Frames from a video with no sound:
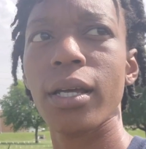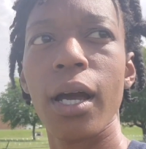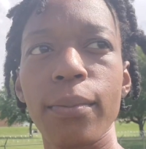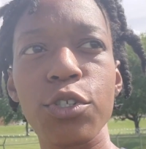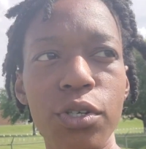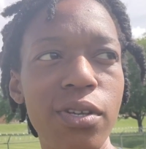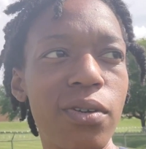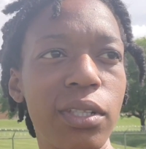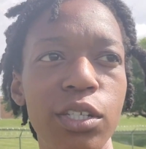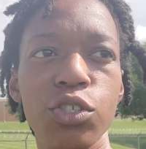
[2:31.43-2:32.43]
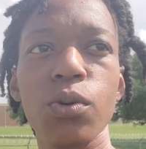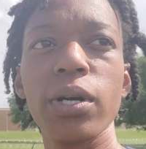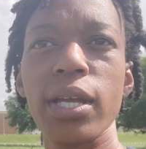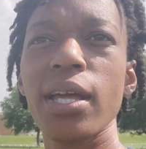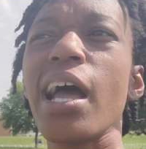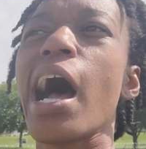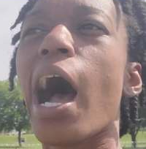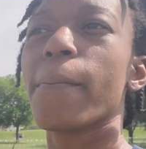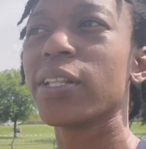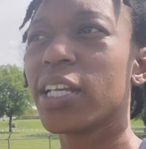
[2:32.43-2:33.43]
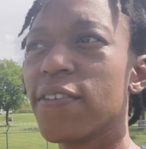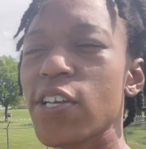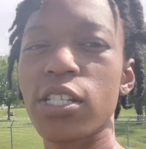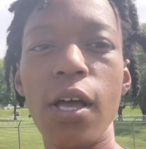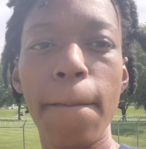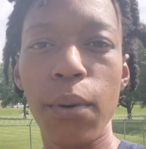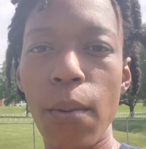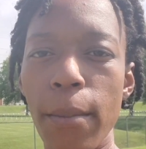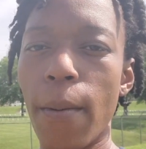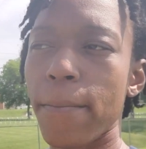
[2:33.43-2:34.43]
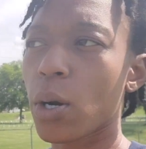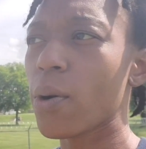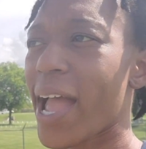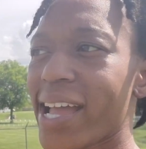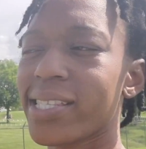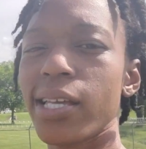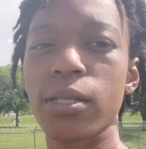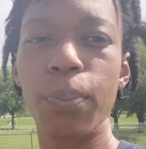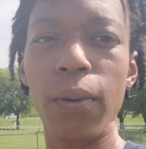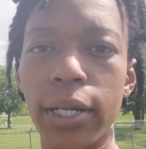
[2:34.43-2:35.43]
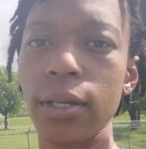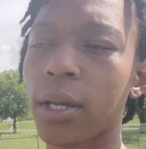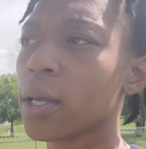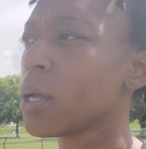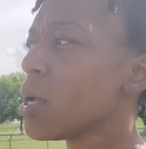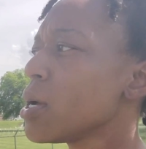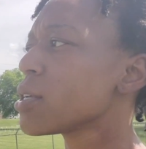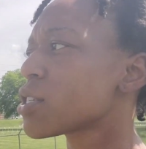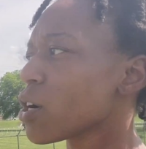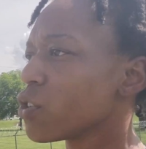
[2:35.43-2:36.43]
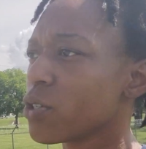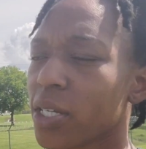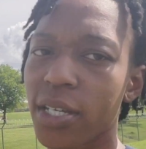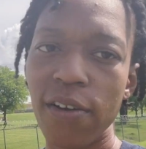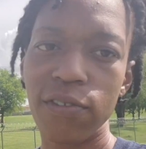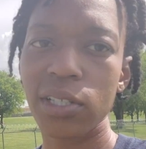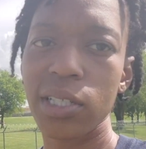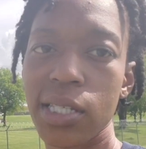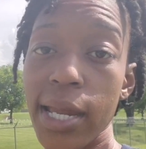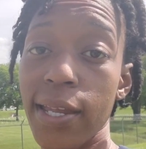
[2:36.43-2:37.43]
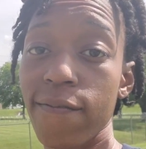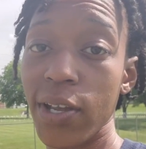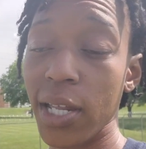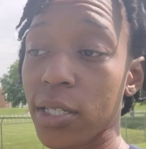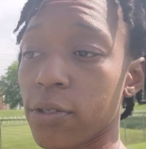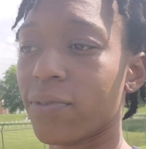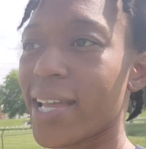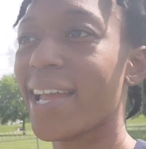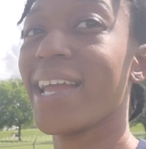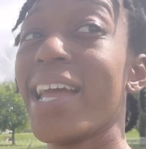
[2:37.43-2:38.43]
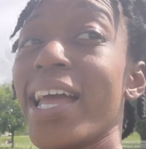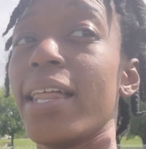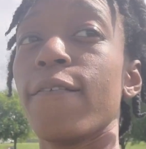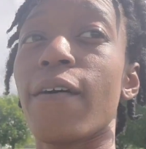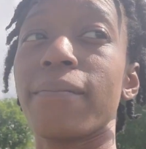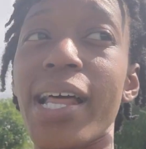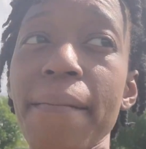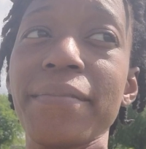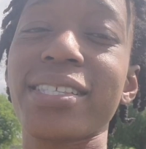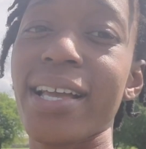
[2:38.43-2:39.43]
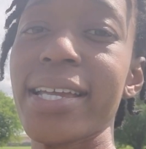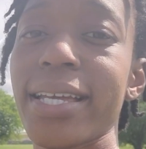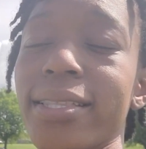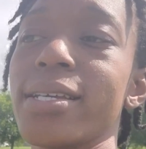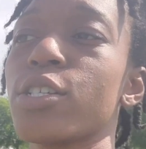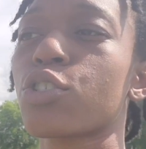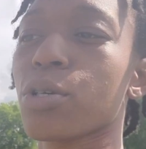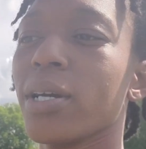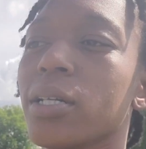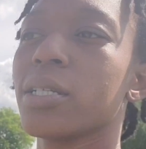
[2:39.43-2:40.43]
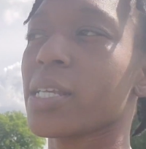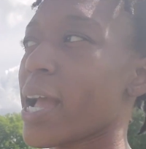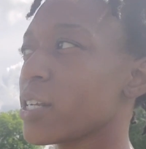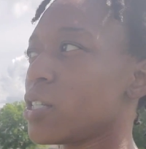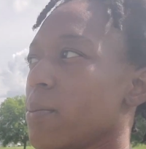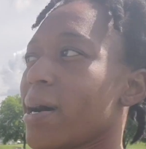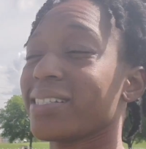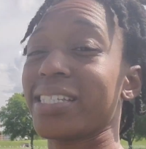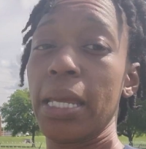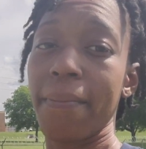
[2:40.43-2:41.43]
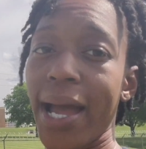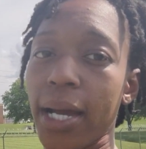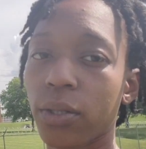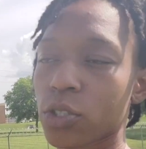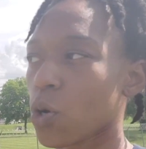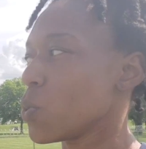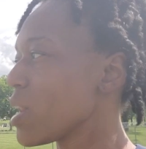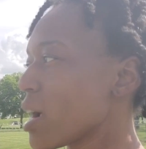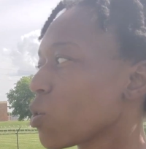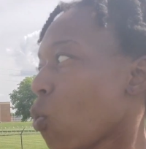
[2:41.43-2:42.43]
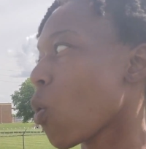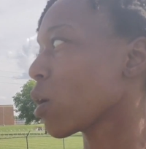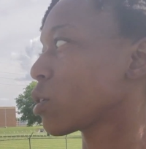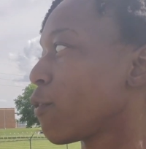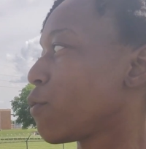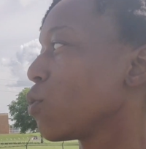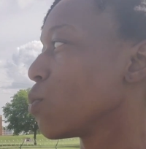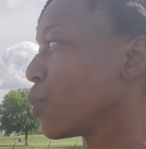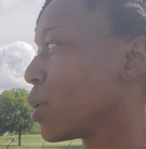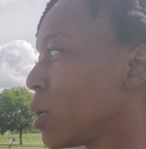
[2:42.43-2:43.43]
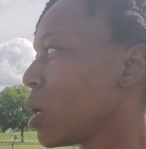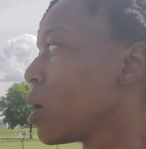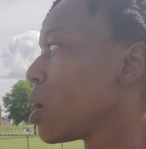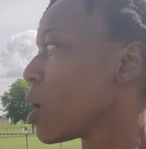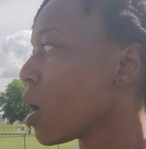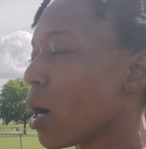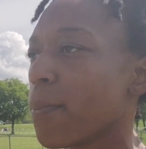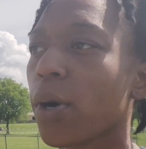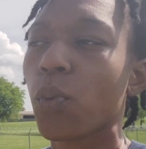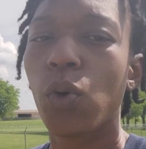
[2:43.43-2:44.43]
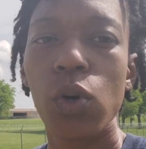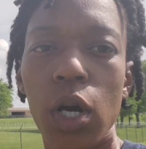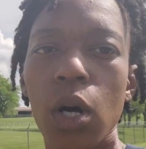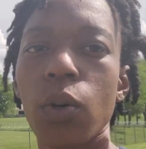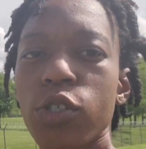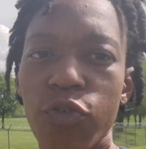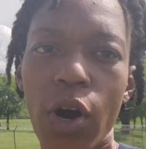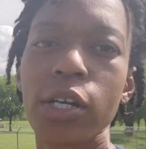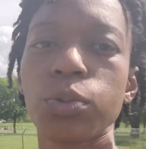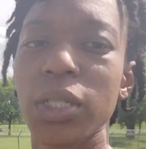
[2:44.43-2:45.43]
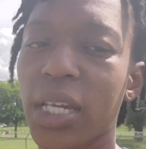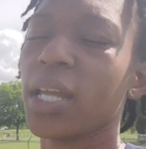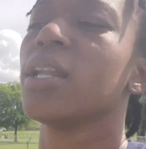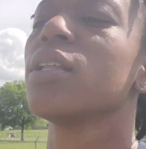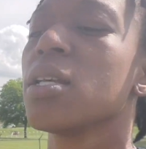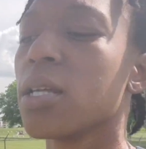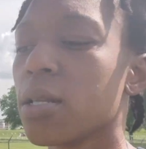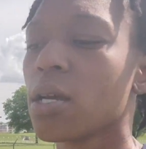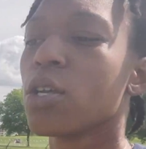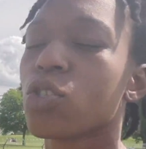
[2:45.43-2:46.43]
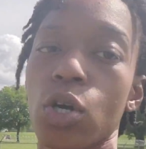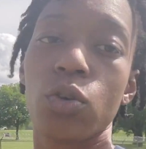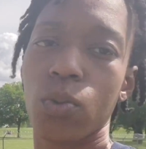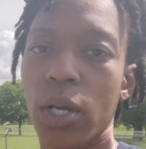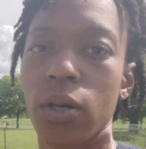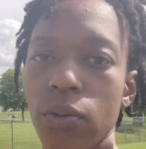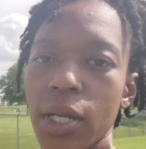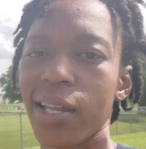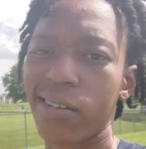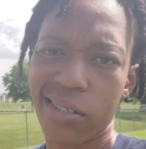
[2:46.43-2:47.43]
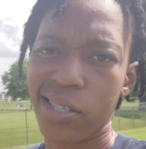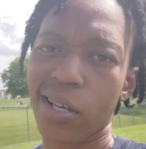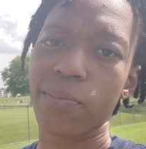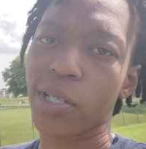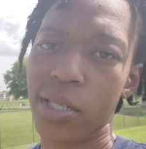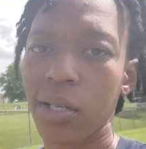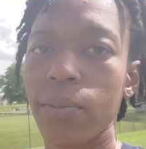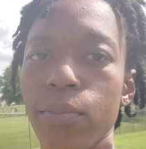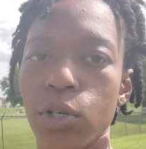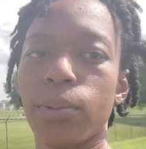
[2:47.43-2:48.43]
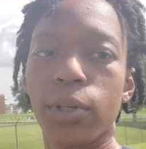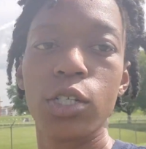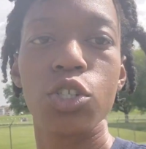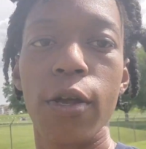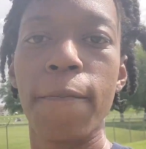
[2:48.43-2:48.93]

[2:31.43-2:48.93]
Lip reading: I'm sure you'll enjoy it. I believe there's a boat access point, so you can definitely take advantage of that. And if I'm not mistaken, this trail is actually about 10 miles, so we're not going to walk the full one, but we'll go as far as we can and then turn around and sum this up pretty much.